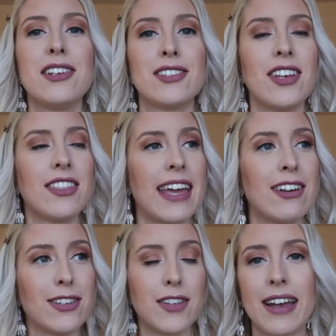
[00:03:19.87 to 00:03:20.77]
So then
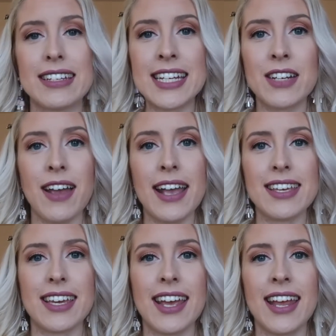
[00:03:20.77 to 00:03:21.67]
on your itinerary,
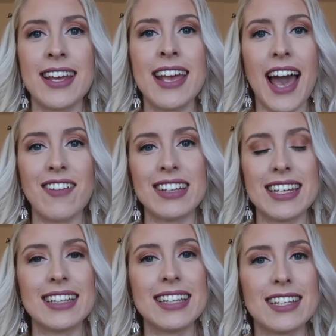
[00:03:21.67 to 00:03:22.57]
you can have a
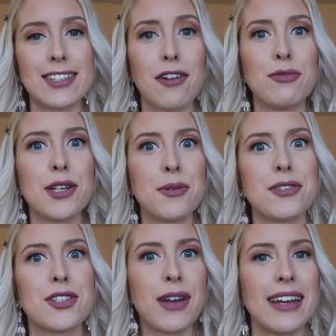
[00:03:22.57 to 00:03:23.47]
little list of what you
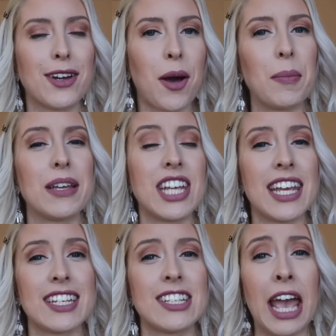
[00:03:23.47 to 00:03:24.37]
want to try and accomplish
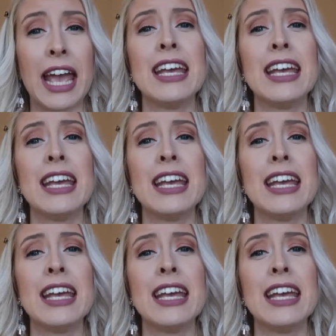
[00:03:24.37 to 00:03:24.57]
each day.